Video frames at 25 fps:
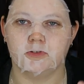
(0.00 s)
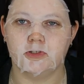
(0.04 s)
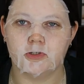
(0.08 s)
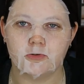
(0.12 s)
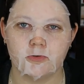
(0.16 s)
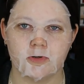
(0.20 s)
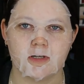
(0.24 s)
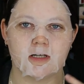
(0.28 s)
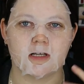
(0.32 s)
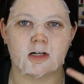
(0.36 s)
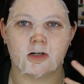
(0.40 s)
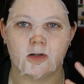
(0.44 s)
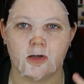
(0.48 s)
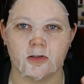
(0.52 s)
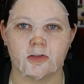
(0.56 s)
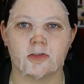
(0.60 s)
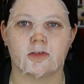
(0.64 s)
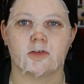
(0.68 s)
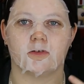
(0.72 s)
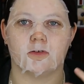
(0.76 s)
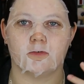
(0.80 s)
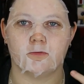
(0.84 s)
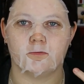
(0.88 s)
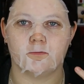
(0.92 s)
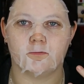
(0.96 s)
doing
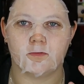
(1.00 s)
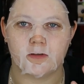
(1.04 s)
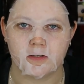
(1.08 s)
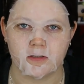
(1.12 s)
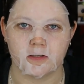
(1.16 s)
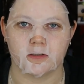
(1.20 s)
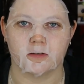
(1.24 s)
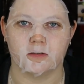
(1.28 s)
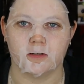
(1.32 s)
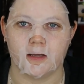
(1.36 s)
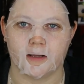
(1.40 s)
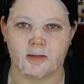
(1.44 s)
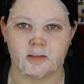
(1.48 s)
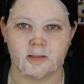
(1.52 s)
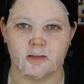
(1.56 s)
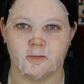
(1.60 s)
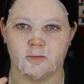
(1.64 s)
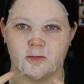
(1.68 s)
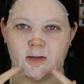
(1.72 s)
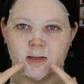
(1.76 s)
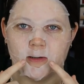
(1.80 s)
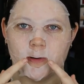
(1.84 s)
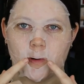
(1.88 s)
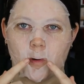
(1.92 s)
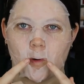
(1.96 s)
lots of physical
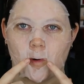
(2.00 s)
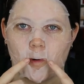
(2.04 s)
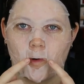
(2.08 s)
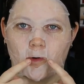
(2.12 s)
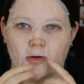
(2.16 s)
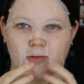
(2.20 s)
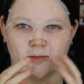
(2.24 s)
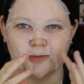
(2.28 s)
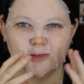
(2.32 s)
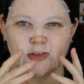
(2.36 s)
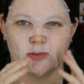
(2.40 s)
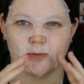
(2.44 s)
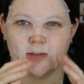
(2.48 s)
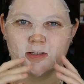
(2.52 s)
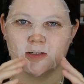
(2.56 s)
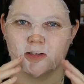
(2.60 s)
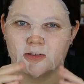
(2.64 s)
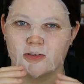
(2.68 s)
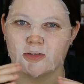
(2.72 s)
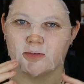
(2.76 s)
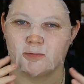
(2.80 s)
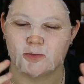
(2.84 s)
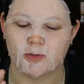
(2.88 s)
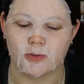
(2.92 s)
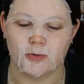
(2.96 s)
activity or doing
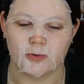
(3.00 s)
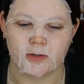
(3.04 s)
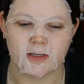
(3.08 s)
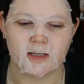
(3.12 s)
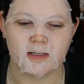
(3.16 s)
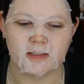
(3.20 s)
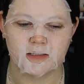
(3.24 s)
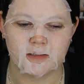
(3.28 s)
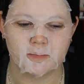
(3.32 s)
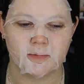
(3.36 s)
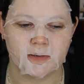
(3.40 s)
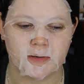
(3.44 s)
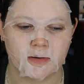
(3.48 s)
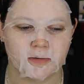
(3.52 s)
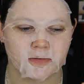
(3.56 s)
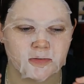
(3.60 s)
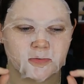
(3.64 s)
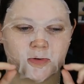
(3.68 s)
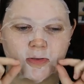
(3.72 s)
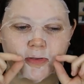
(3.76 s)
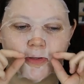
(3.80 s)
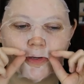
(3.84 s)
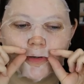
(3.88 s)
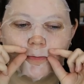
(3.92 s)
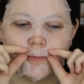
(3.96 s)
lots of talking, to be honest
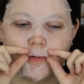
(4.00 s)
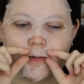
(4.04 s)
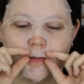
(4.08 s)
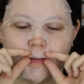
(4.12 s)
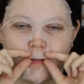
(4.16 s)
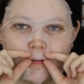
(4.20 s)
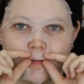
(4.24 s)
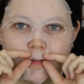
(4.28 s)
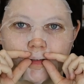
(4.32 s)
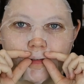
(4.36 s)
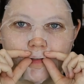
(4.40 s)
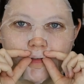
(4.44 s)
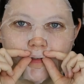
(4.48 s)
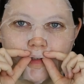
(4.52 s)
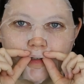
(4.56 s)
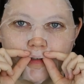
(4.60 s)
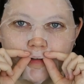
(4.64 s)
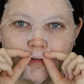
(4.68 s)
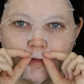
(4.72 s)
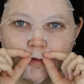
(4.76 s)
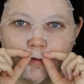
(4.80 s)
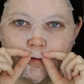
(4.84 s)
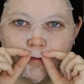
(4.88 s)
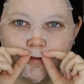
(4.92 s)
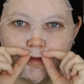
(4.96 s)
with you, because this
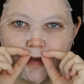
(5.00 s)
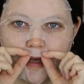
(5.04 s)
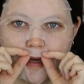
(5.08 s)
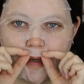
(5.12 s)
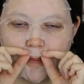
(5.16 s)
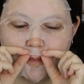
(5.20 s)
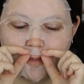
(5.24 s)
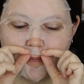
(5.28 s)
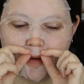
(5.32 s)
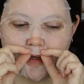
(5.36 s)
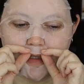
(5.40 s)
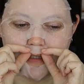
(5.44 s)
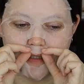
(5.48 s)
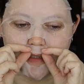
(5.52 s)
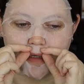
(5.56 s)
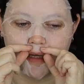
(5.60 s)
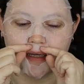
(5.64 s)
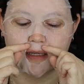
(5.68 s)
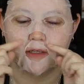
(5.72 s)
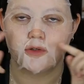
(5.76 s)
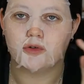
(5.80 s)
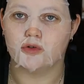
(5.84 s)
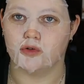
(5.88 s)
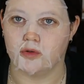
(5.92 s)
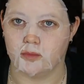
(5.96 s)
little flap, much
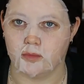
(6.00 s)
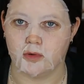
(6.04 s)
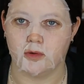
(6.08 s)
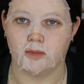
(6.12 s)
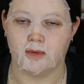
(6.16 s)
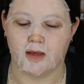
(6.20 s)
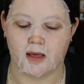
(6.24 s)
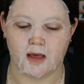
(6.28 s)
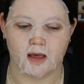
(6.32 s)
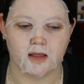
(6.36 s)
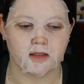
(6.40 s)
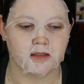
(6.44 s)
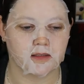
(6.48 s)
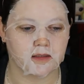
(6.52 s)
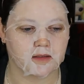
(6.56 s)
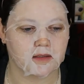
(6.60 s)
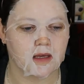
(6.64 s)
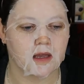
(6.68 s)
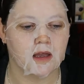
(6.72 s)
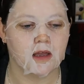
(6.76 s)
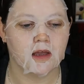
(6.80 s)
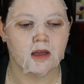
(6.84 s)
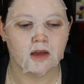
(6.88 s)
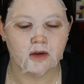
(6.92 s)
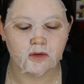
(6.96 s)
like normal masks,
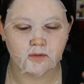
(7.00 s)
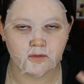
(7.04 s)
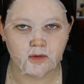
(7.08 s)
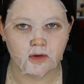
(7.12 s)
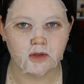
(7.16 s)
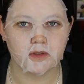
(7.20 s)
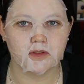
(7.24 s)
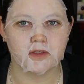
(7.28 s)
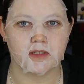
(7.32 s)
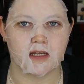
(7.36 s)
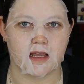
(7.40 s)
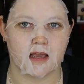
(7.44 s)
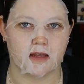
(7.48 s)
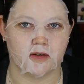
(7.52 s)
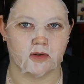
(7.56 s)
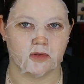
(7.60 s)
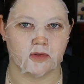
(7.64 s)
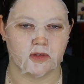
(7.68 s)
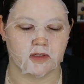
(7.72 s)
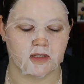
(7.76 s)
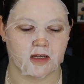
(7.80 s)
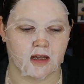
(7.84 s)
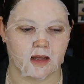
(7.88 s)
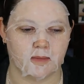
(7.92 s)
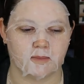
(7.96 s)
falls down
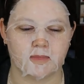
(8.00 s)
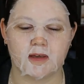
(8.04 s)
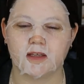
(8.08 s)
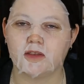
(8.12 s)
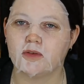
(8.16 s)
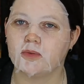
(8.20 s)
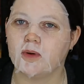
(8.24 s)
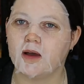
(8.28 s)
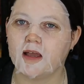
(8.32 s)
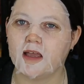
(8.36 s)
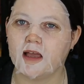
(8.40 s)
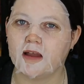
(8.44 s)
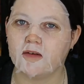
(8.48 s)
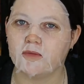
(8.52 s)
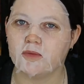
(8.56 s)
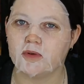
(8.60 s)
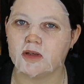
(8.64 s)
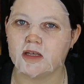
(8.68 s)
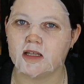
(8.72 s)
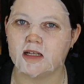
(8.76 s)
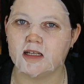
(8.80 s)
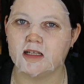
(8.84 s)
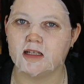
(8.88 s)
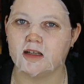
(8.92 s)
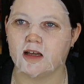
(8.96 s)
all the time. That's why I
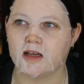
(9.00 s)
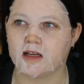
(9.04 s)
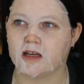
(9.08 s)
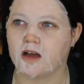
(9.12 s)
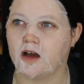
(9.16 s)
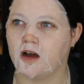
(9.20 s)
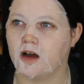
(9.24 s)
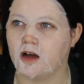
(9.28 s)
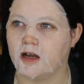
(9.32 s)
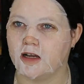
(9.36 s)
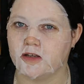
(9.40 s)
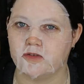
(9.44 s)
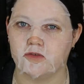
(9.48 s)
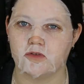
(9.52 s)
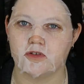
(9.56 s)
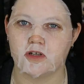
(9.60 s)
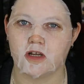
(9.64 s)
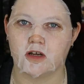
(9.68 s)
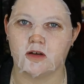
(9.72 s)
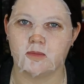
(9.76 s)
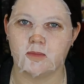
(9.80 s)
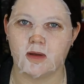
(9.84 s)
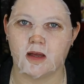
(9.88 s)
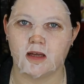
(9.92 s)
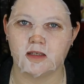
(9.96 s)
really like
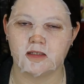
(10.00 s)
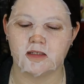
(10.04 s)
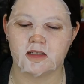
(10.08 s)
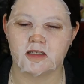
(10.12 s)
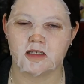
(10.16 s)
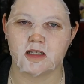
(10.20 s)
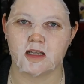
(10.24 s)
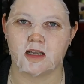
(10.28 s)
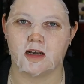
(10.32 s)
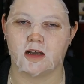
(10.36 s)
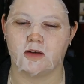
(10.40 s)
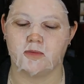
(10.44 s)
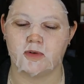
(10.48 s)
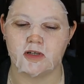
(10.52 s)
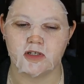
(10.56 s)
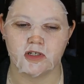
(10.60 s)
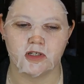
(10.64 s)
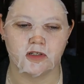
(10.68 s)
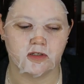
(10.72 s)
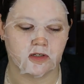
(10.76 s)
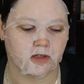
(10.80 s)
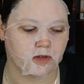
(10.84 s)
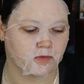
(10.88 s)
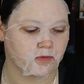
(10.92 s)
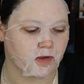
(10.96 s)
hydrogel masks, and I wish a
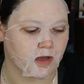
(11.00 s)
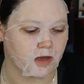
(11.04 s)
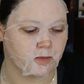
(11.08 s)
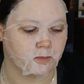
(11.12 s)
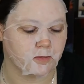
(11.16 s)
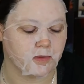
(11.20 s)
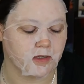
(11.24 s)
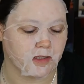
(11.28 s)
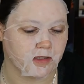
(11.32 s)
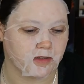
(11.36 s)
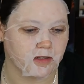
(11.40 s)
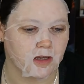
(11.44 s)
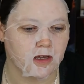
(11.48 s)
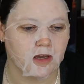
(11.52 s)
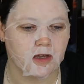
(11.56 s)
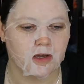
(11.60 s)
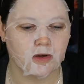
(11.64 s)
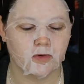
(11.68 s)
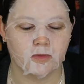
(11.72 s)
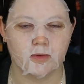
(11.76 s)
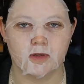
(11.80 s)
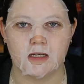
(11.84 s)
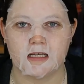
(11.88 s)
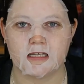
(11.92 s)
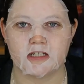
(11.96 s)
lot of companies
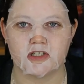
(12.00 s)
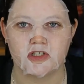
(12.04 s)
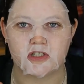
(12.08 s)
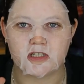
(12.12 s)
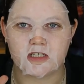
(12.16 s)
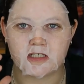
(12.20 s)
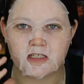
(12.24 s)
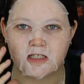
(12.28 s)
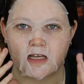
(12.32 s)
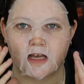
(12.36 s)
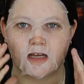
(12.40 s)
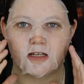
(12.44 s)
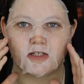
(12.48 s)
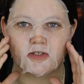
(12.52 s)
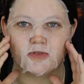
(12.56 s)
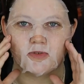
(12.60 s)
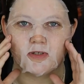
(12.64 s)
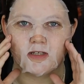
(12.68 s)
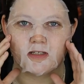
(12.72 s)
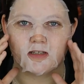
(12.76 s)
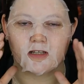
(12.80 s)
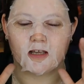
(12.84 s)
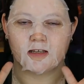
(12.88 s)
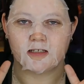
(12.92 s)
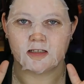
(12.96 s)
will actually start
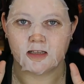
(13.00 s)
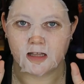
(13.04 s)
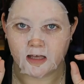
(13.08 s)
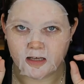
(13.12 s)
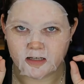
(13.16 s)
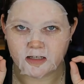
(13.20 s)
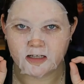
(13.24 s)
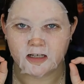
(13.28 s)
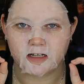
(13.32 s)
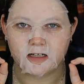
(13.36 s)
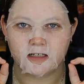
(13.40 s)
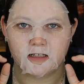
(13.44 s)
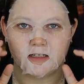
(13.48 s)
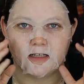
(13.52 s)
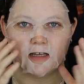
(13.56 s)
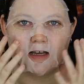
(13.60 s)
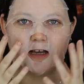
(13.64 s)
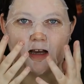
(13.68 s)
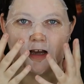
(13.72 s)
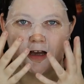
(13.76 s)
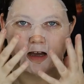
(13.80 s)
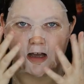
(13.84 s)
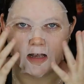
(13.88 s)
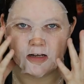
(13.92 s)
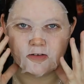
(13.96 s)
doing like that clear
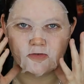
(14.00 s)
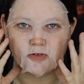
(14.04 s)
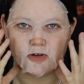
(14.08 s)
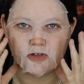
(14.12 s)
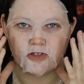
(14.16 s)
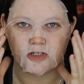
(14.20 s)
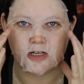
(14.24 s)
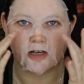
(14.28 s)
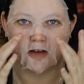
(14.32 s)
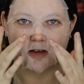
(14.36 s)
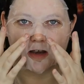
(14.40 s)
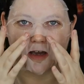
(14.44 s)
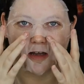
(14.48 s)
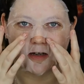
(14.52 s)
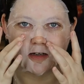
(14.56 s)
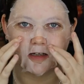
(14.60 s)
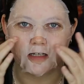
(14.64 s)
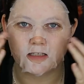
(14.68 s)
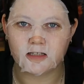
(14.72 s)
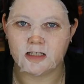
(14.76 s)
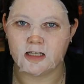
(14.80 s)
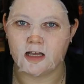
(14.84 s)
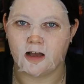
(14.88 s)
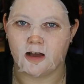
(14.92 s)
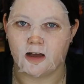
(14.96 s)
hydrogel, kind of
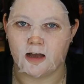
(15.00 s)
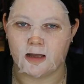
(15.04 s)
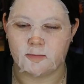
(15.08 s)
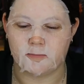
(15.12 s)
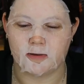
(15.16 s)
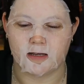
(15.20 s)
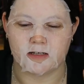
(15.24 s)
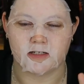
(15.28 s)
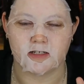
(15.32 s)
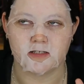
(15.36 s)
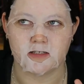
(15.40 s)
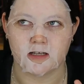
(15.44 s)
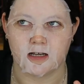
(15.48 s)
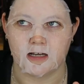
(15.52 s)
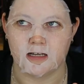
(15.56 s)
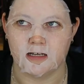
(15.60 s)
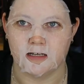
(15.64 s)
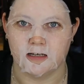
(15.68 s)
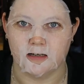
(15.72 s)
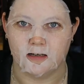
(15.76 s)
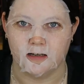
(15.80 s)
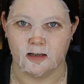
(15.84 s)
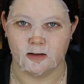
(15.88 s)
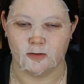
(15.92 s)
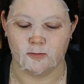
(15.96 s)
like the eye patches. I
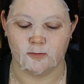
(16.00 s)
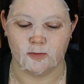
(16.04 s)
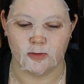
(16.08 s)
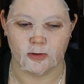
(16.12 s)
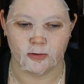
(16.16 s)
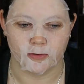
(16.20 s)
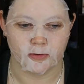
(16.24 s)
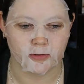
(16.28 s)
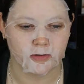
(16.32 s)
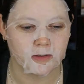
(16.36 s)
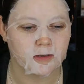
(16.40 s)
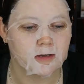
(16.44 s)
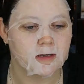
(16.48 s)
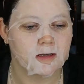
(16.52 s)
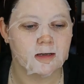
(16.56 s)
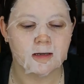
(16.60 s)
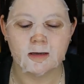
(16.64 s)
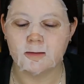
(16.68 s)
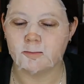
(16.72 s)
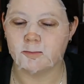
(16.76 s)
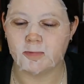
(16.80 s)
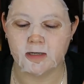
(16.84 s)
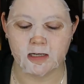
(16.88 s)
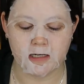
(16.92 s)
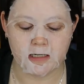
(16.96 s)
love those.
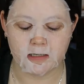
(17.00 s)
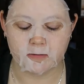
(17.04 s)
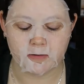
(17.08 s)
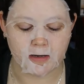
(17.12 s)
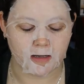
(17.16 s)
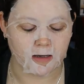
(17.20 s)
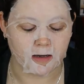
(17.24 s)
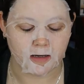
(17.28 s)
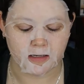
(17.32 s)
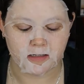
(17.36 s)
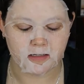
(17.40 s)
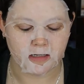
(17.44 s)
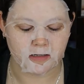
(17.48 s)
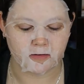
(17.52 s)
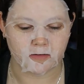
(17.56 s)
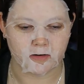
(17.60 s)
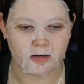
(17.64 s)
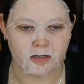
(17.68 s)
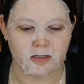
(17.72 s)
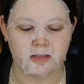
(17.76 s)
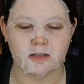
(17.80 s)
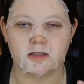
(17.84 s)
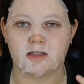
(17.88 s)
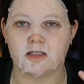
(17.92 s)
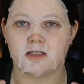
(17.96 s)
But anyway, I
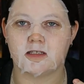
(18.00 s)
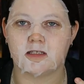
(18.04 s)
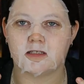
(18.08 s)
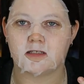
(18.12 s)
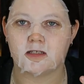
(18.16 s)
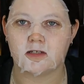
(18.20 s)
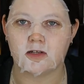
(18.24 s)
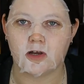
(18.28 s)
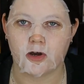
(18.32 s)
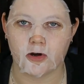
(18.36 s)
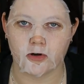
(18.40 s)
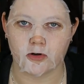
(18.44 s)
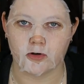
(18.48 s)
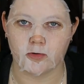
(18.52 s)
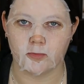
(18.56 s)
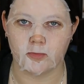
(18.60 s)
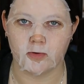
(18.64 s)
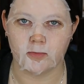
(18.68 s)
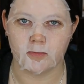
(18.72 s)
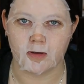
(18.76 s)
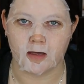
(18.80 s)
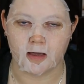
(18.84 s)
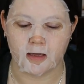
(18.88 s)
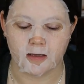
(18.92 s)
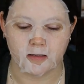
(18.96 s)
digress. This isn't a
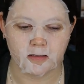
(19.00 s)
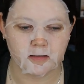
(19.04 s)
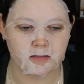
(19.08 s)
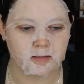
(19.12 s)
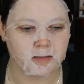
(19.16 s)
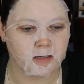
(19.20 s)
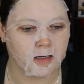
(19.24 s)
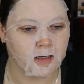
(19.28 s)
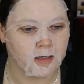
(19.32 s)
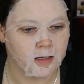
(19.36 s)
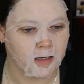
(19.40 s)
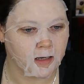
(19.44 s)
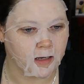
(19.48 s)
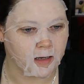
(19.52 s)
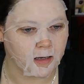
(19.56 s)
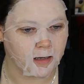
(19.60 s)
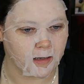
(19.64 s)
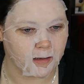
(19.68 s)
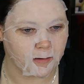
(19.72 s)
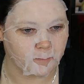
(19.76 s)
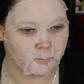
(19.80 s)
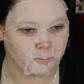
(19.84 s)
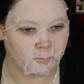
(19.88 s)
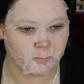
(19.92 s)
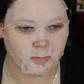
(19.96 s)
horrible mask.
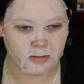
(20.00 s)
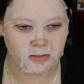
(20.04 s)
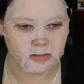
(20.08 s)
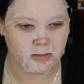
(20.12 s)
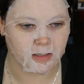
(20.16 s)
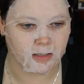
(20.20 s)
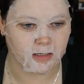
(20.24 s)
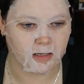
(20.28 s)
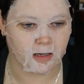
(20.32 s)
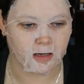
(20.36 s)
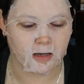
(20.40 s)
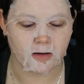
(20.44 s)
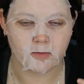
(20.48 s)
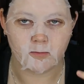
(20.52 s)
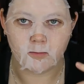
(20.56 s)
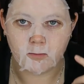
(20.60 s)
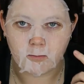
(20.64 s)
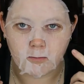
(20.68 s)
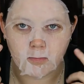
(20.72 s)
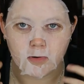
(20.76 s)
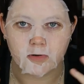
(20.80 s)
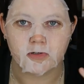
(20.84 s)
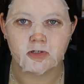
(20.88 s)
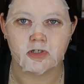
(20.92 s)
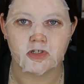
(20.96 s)
Much like
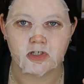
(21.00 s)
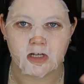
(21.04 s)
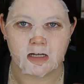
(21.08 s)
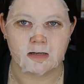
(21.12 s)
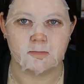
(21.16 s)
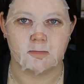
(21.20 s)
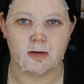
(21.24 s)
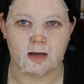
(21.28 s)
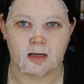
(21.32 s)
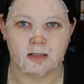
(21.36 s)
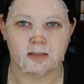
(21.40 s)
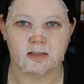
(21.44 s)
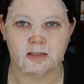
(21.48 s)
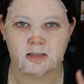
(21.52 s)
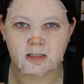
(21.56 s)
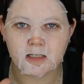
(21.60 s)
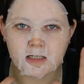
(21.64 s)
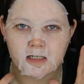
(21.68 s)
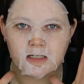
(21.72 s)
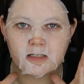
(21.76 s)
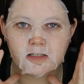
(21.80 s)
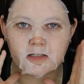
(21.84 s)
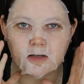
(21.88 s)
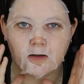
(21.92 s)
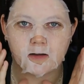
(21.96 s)
most sheet masks,
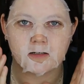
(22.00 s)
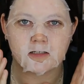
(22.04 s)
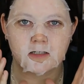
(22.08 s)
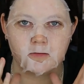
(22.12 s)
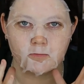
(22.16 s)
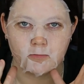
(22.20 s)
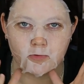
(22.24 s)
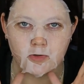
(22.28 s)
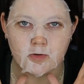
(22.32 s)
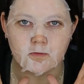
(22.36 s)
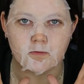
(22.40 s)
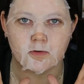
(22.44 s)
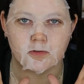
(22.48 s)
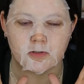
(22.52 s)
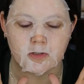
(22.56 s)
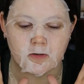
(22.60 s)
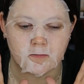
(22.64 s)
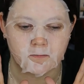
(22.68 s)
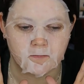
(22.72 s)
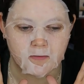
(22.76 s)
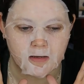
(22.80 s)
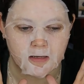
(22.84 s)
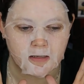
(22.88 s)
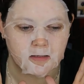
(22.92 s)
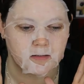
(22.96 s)
it is going to move on your
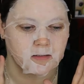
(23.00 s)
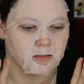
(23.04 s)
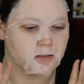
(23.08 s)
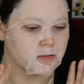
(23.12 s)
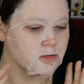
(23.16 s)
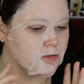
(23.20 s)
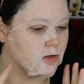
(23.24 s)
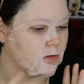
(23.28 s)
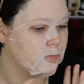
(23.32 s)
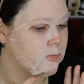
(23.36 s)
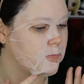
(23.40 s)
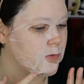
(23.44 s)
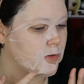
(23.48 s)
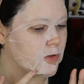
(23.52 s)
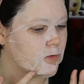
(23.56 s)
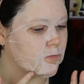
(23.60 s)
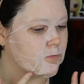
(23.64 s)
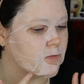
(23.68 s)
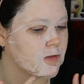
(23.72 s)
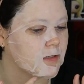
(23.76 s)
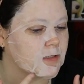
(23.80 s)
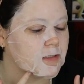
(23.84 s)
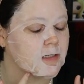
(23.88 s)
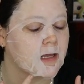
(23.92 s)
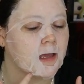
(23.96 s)
face. It's not
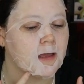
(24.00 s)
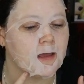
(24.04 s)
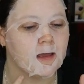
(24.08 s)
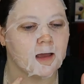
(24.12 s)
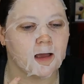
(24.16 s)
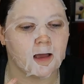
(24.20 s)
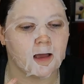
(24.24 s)
perfect.